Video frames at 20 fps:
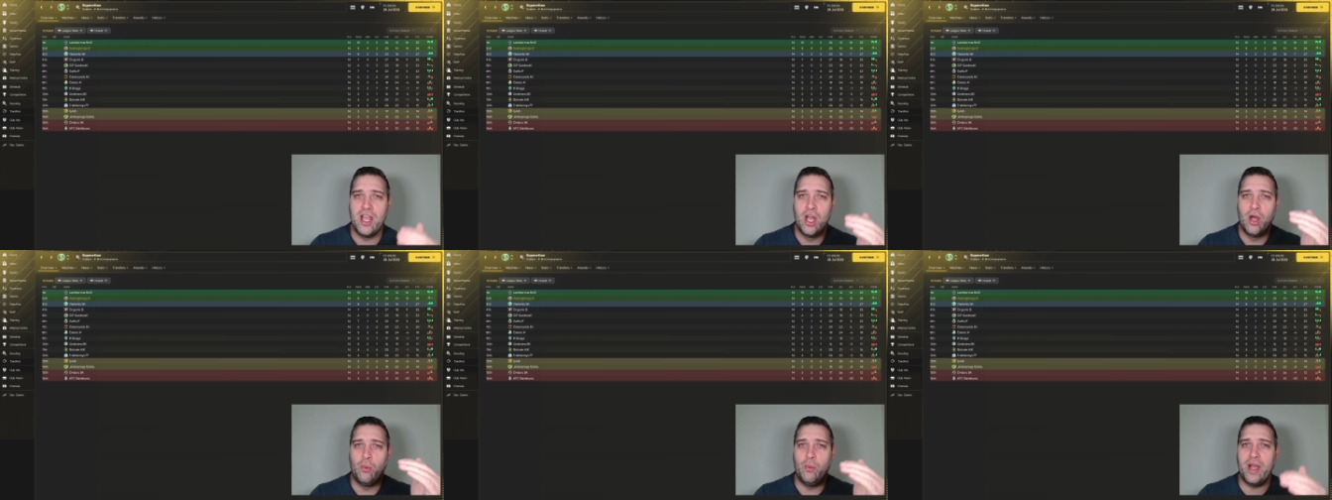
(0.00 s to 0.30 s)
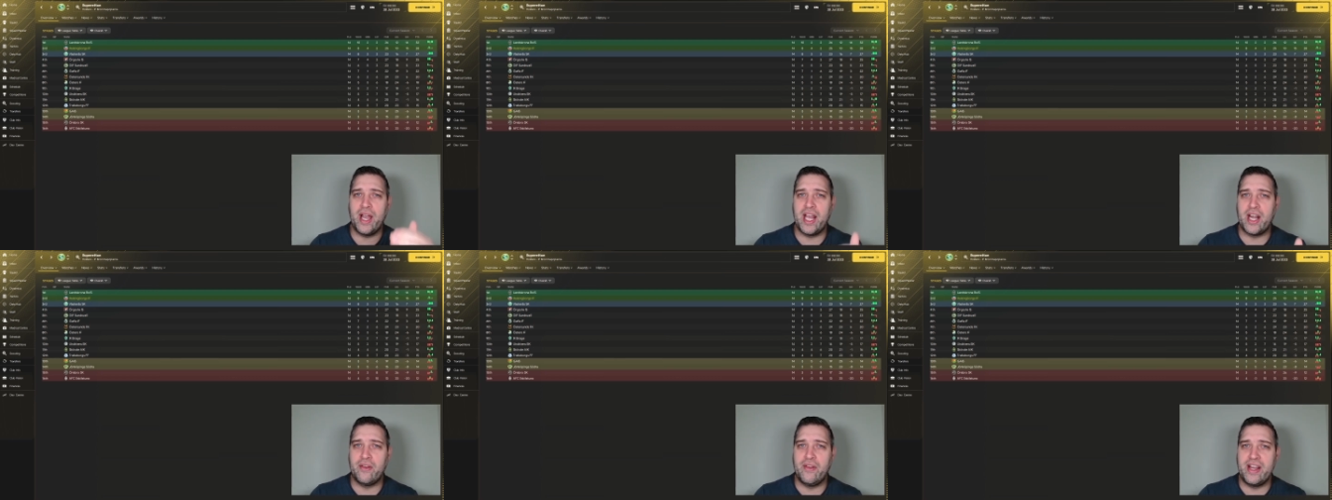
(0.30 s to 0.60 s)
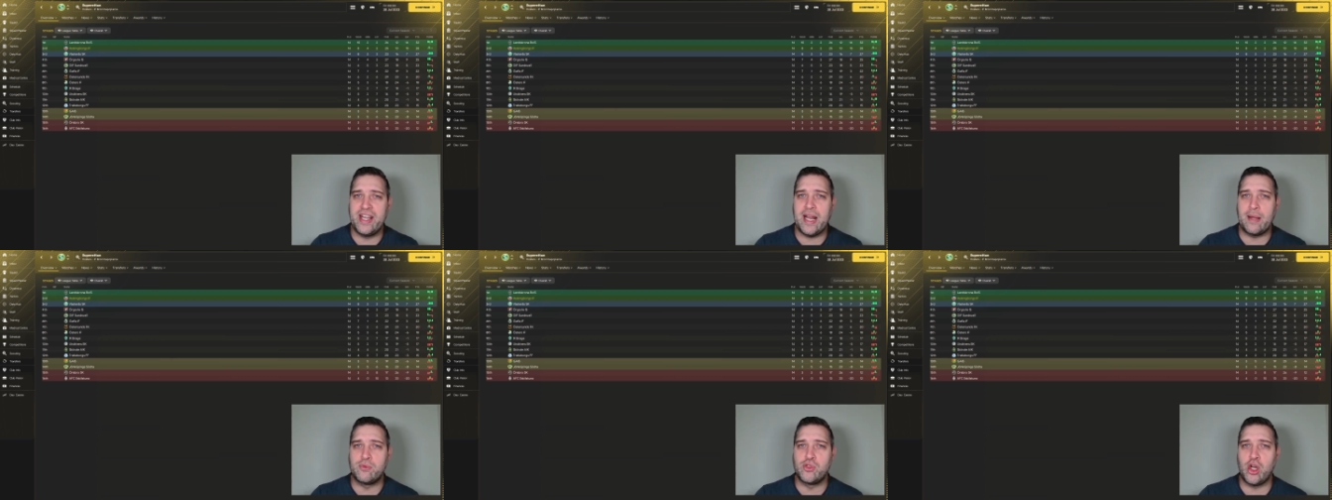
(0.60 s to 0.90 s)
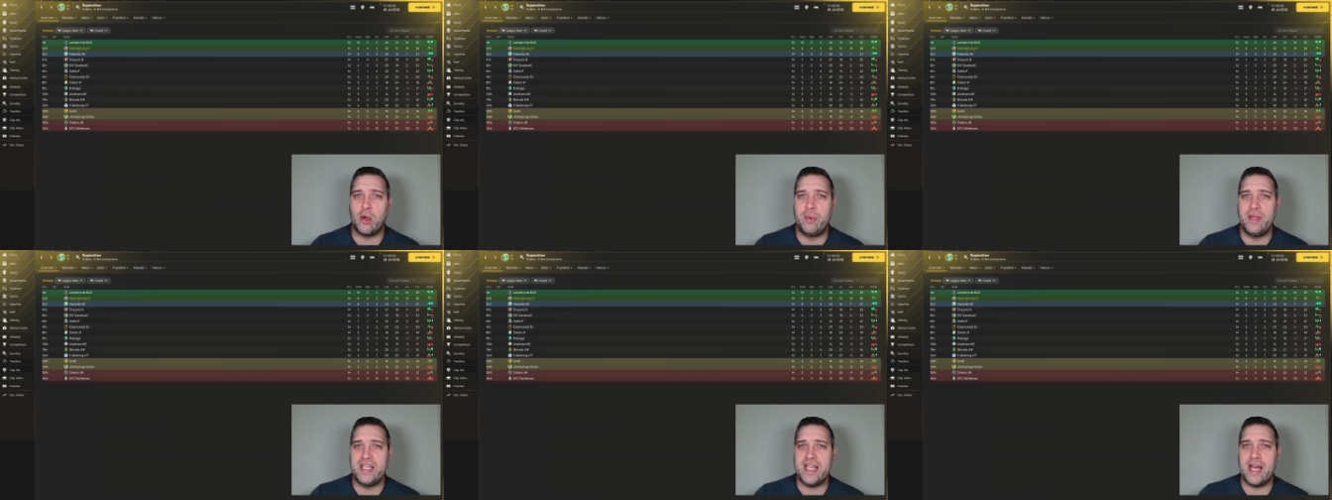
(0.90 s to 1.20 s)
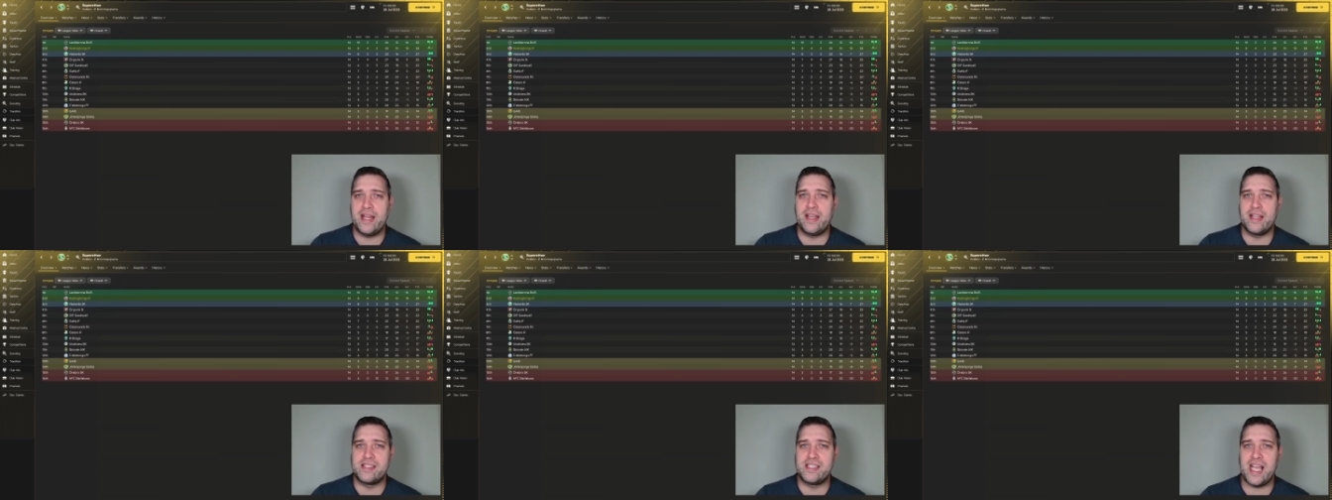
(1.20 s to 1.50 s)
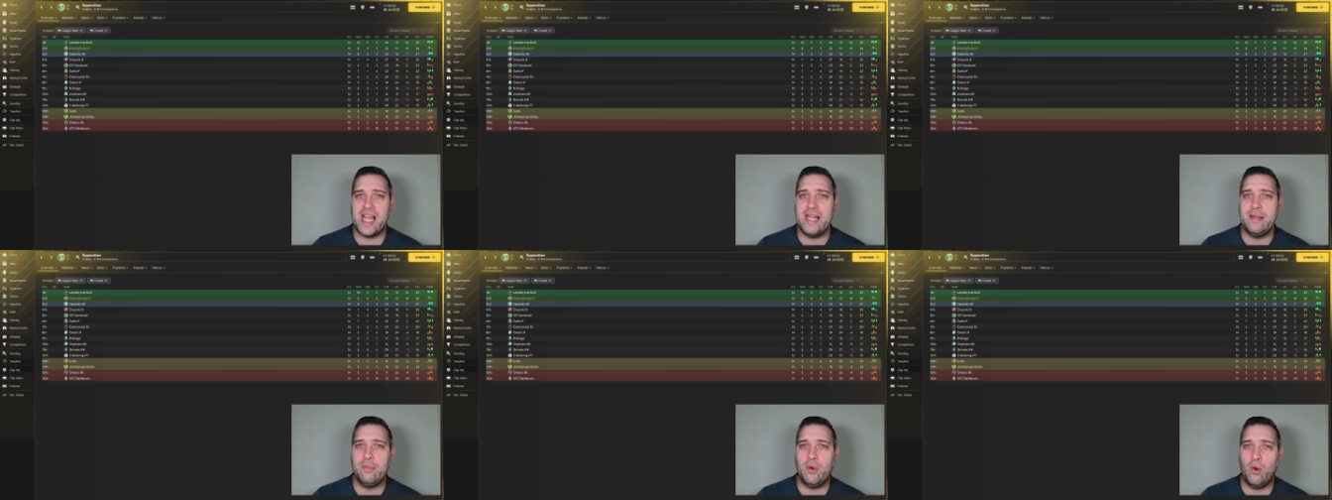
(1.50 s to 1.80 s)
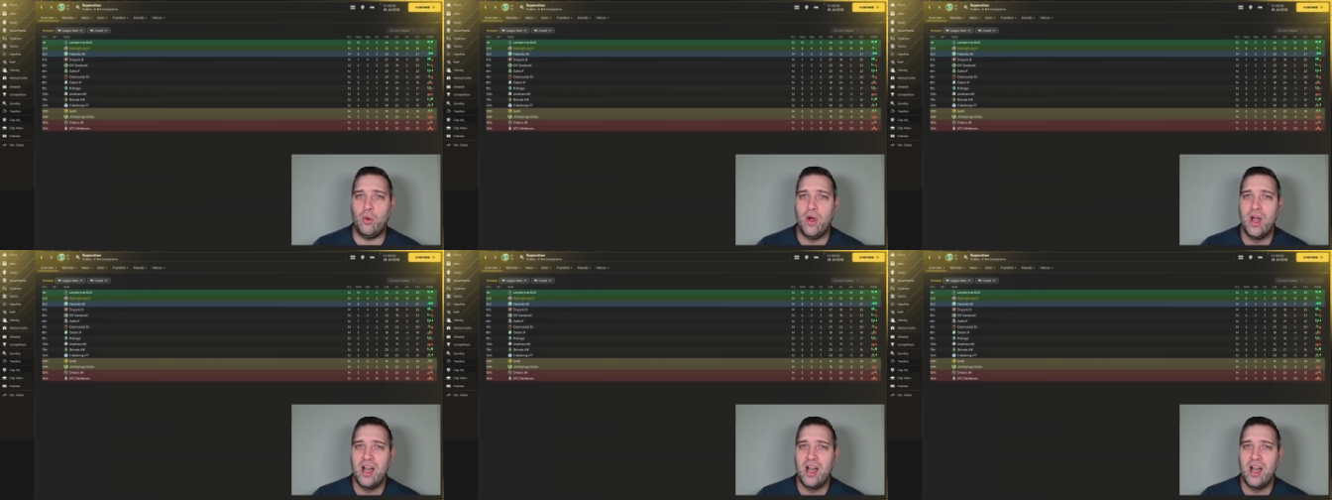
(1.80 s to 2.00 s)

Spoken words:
We're going to end up dropping down the table